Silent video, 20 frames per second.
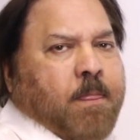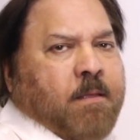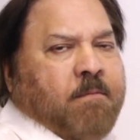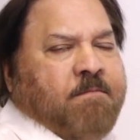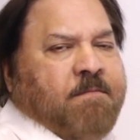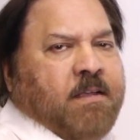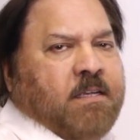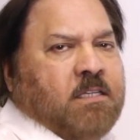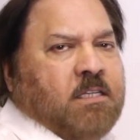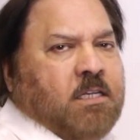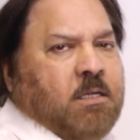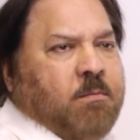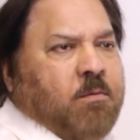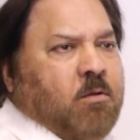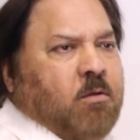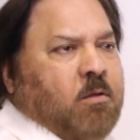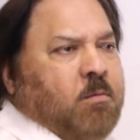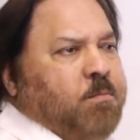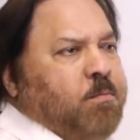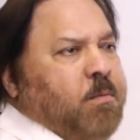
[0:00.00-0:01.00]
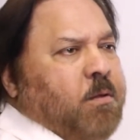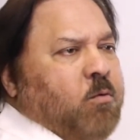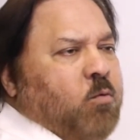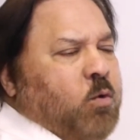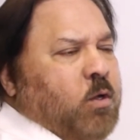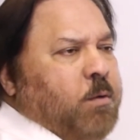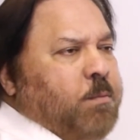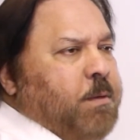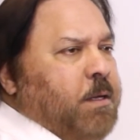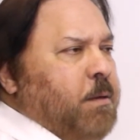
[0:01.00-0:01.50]
festival
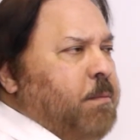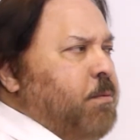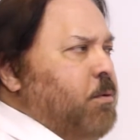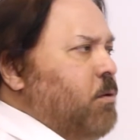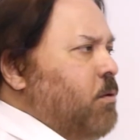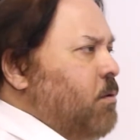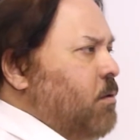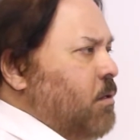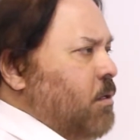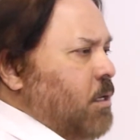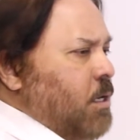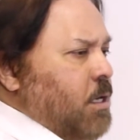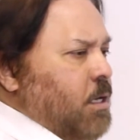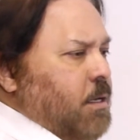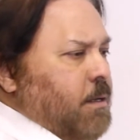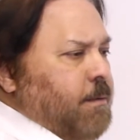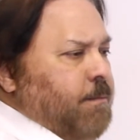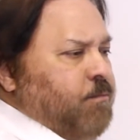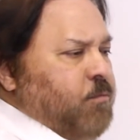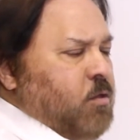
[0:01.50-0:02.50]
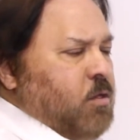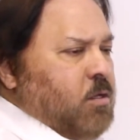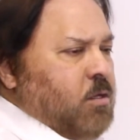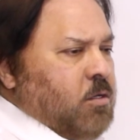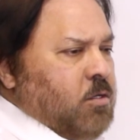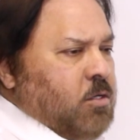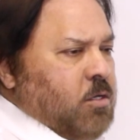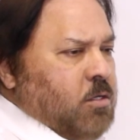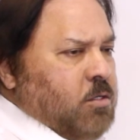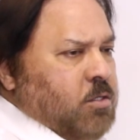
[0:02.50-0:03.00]
where people
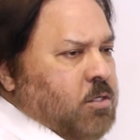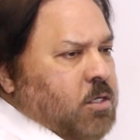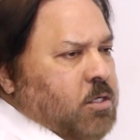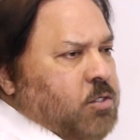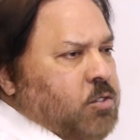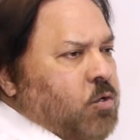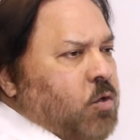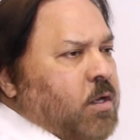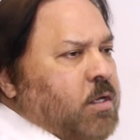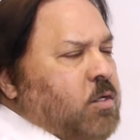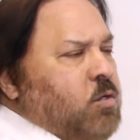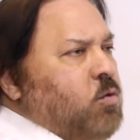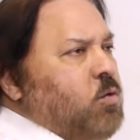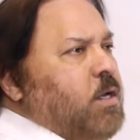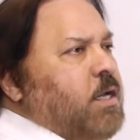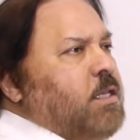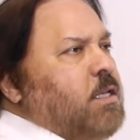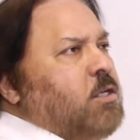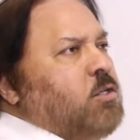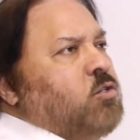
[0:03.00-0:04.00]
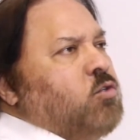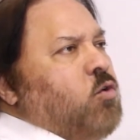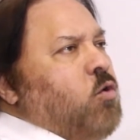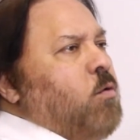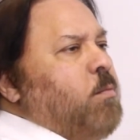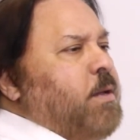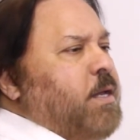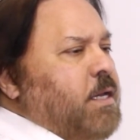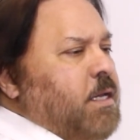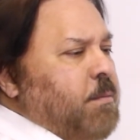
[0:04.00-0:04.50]
join together, so
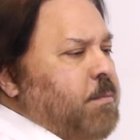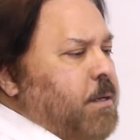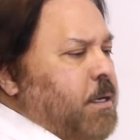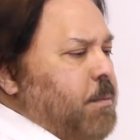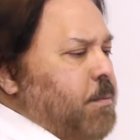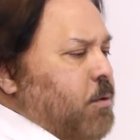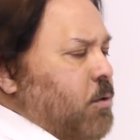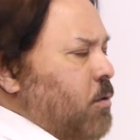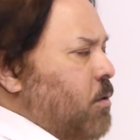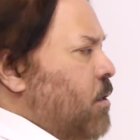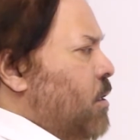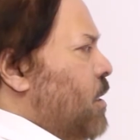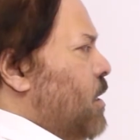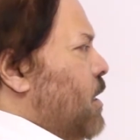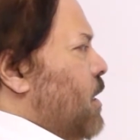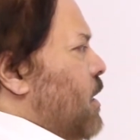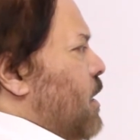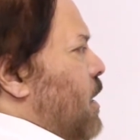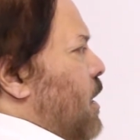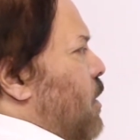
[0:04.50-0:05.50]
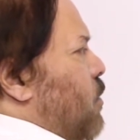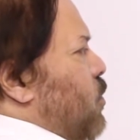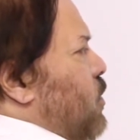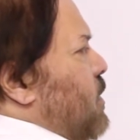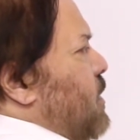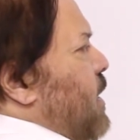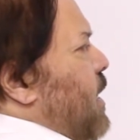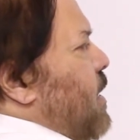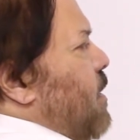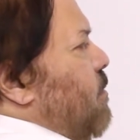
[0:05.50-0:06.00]
many people. We
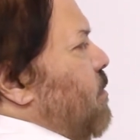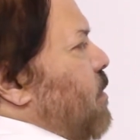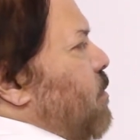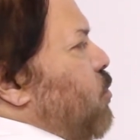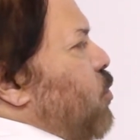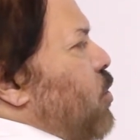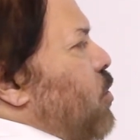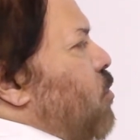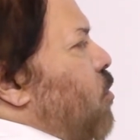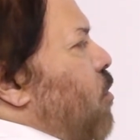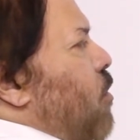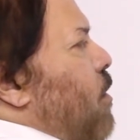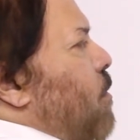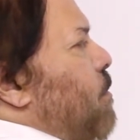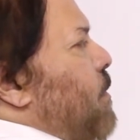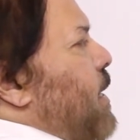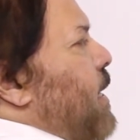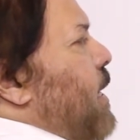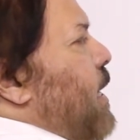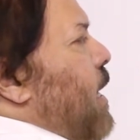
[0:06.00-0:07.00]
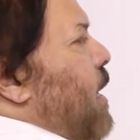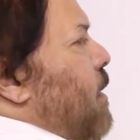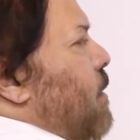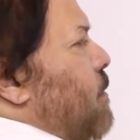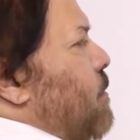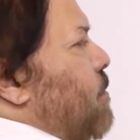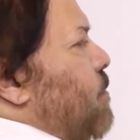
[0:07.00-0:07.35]
say we call mela.